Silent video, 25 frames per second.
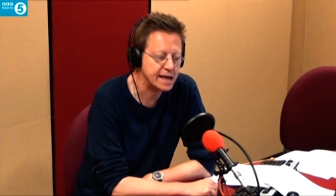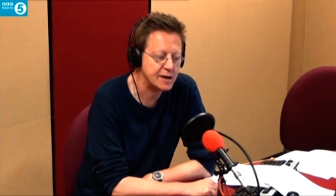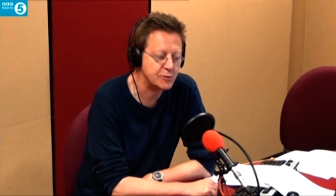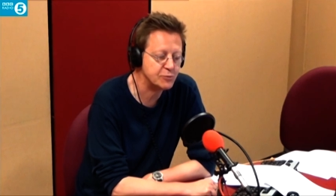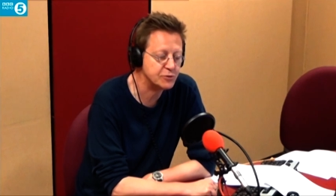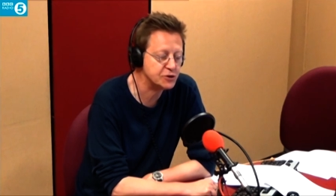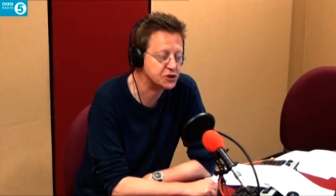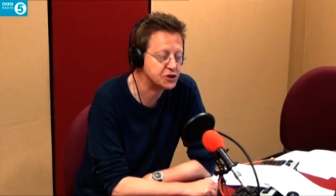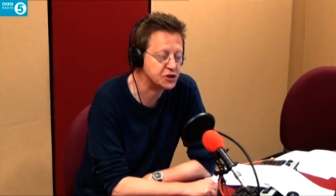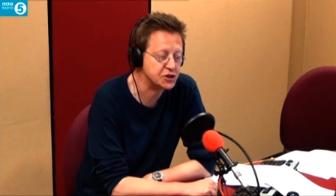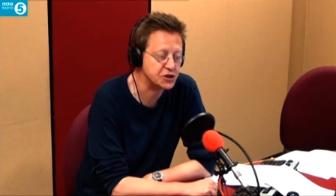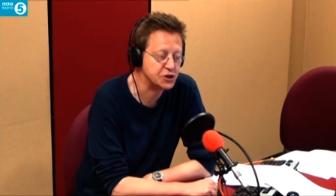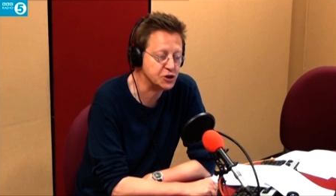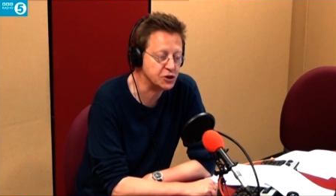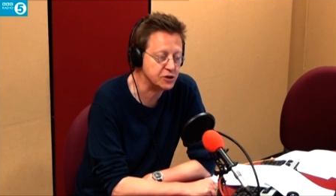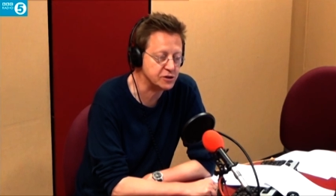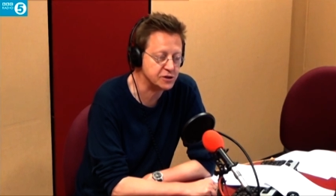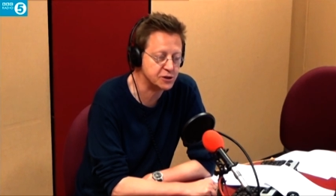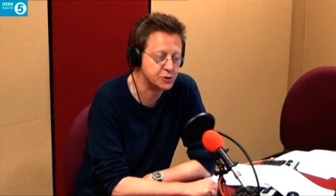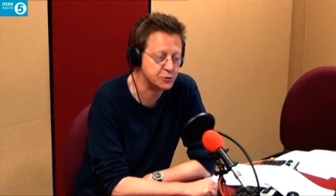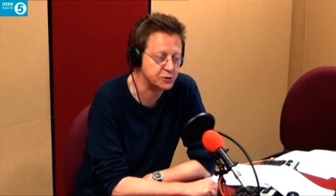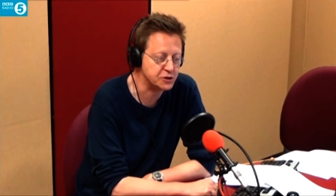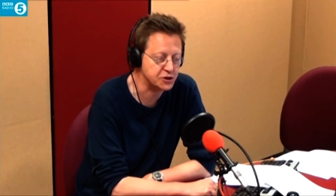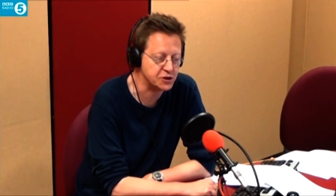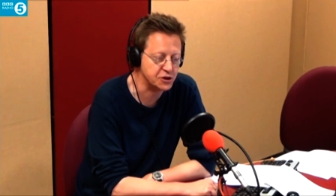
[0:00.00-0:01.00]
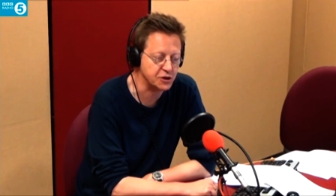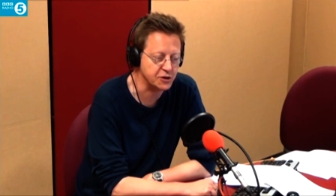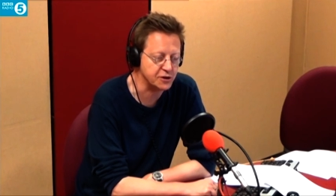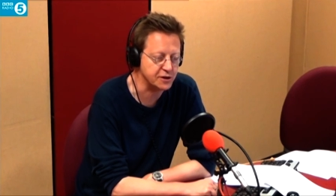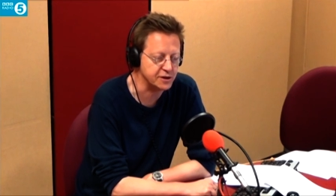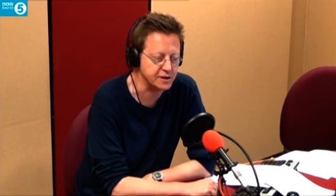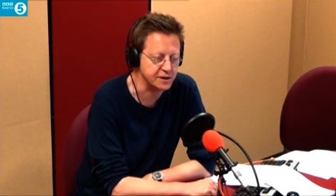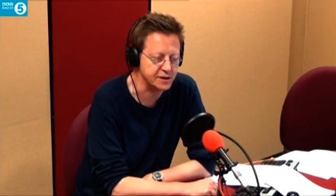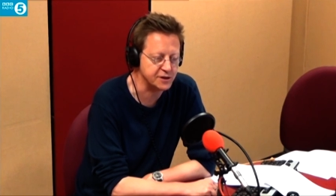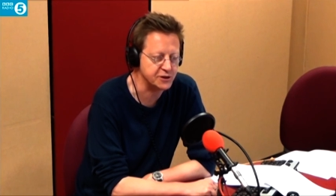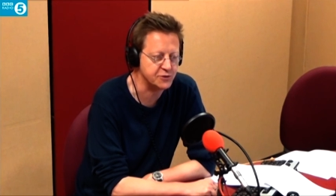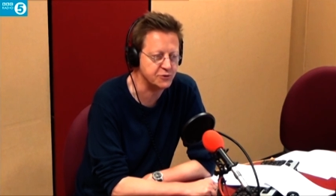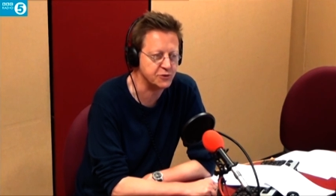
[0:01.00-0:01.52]
he was just not switched on
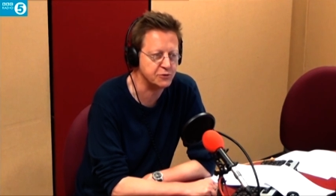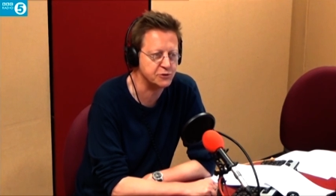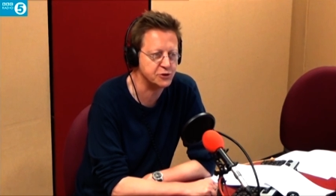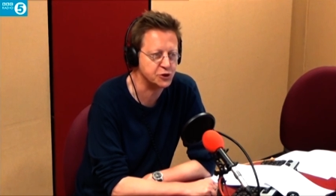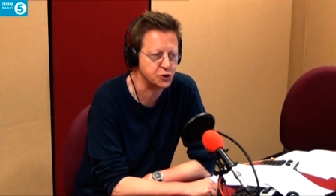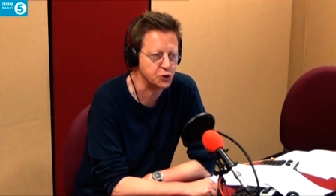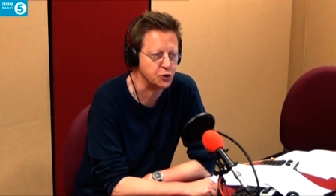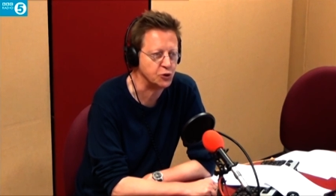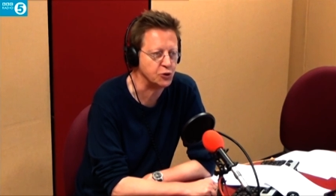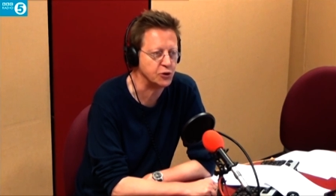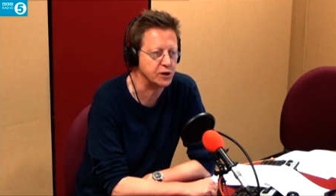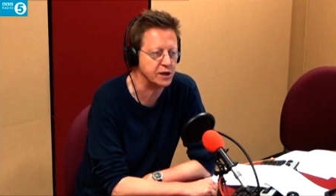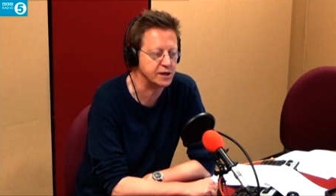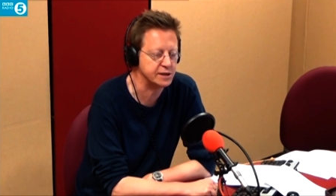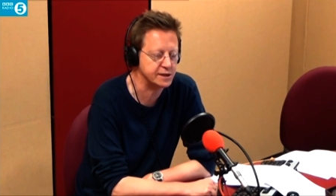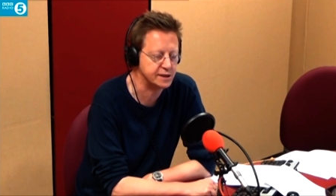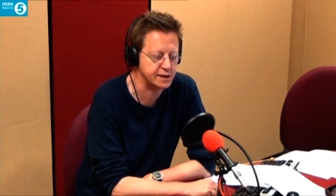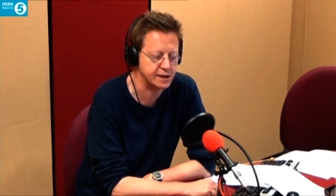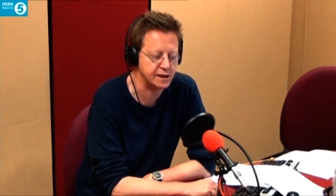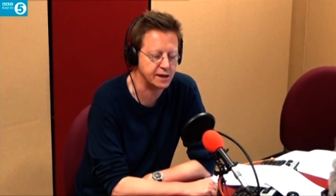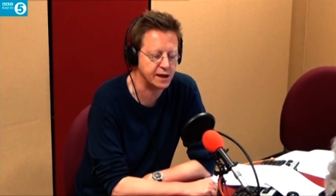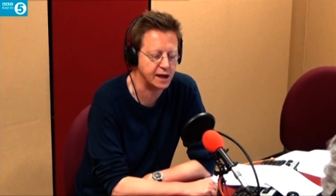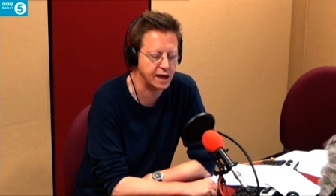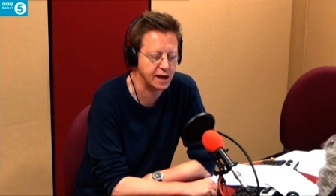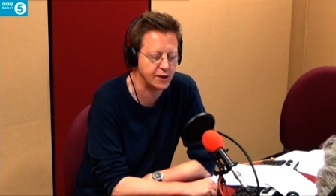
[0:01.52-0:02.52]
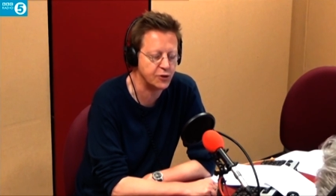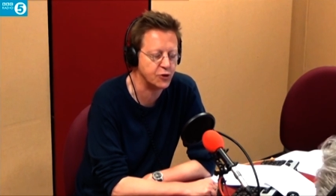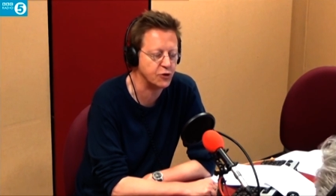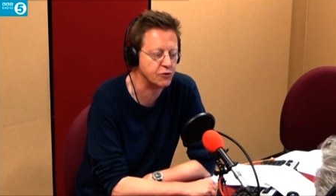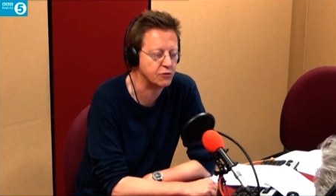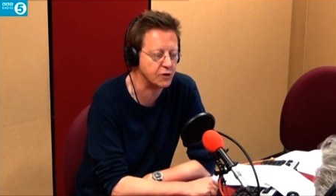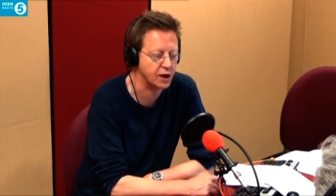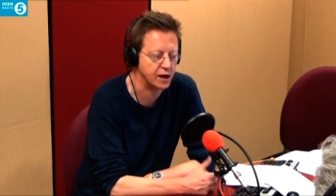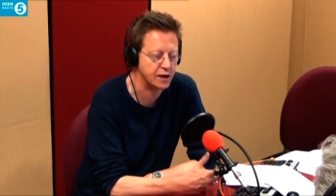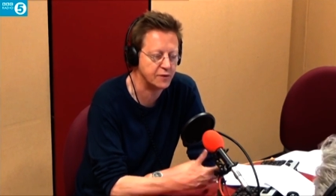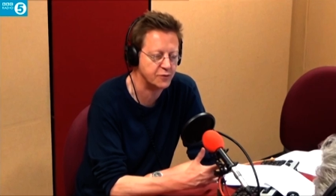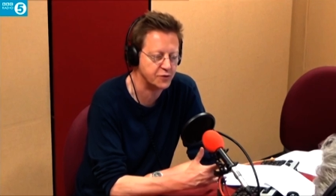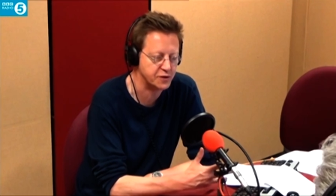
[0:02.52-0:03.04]
in the interview at all until I, I
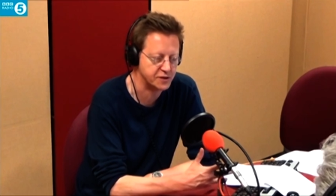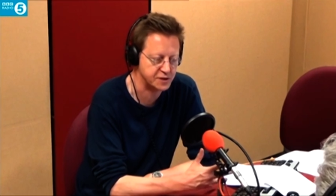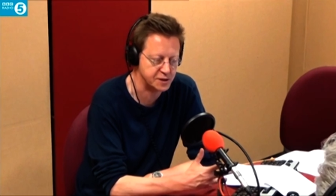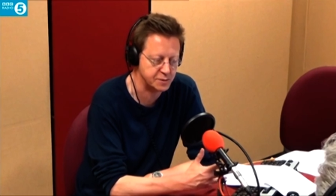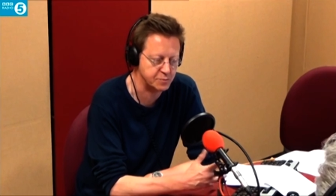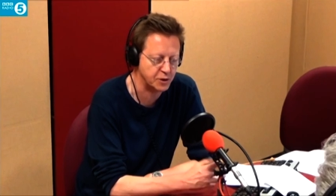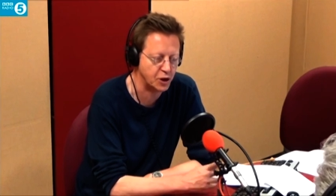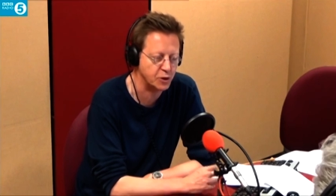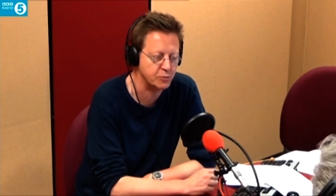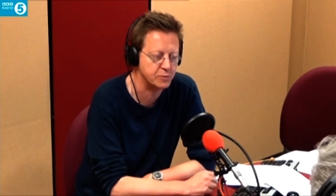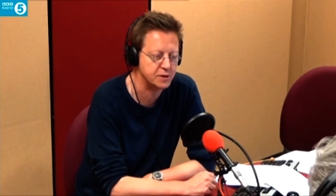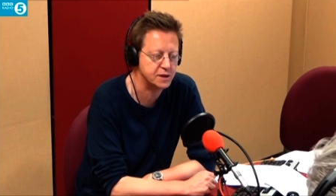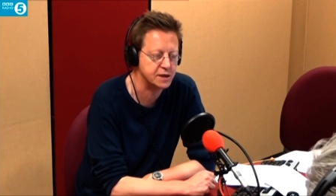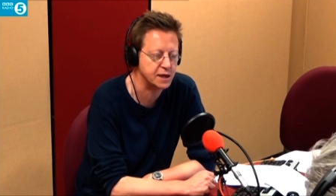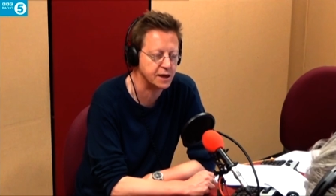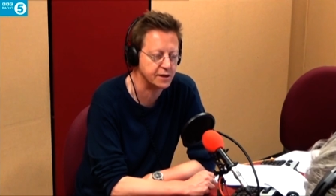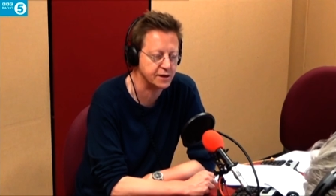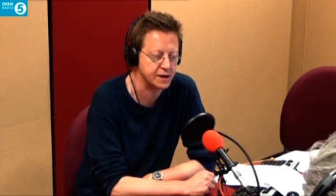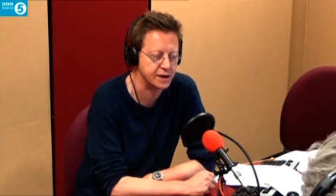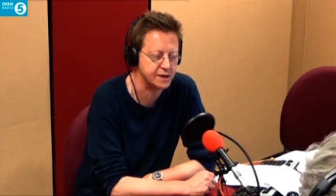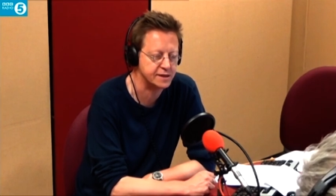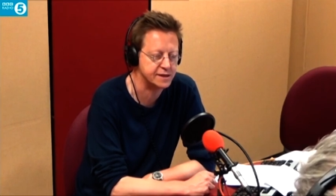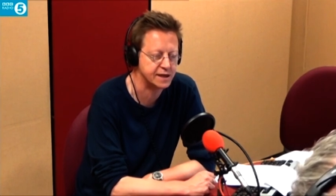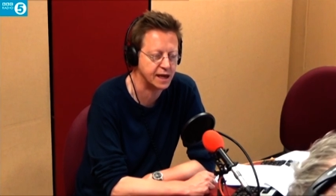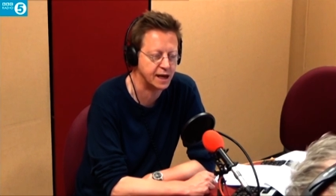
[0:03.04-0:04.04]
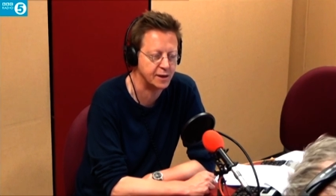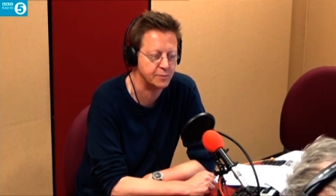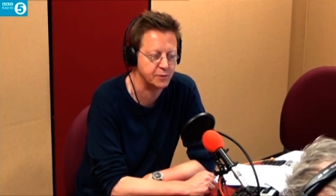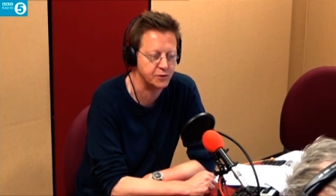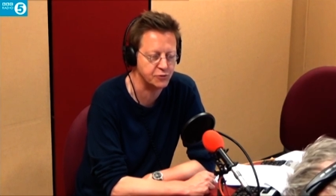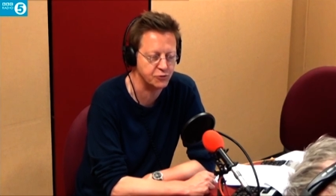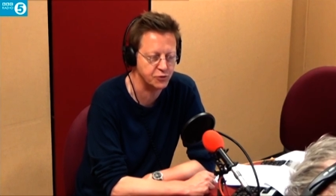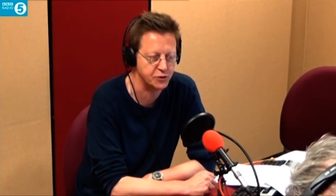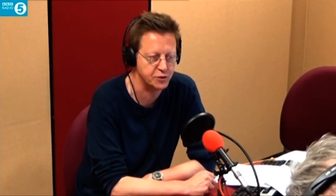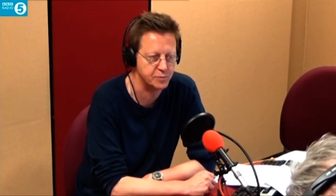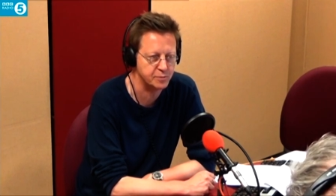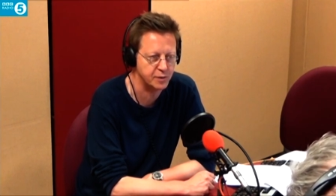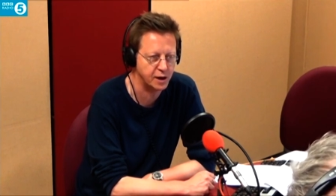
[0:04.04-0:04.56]
thought, right, if there's a moment, I'm going to tell him
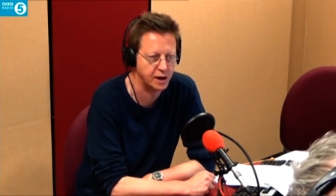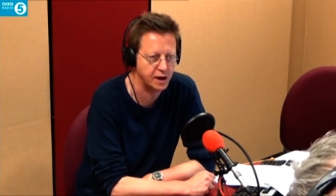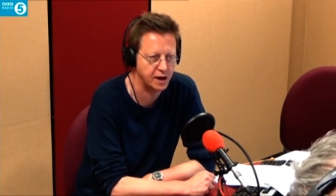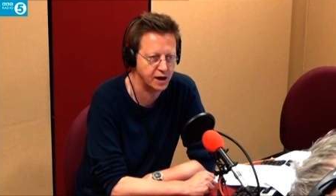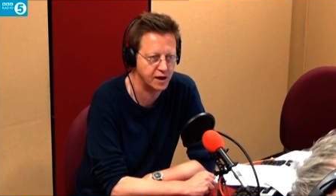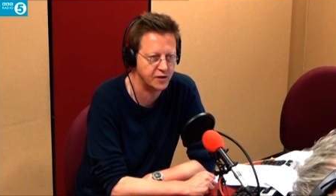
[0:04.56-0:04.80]
he ruined my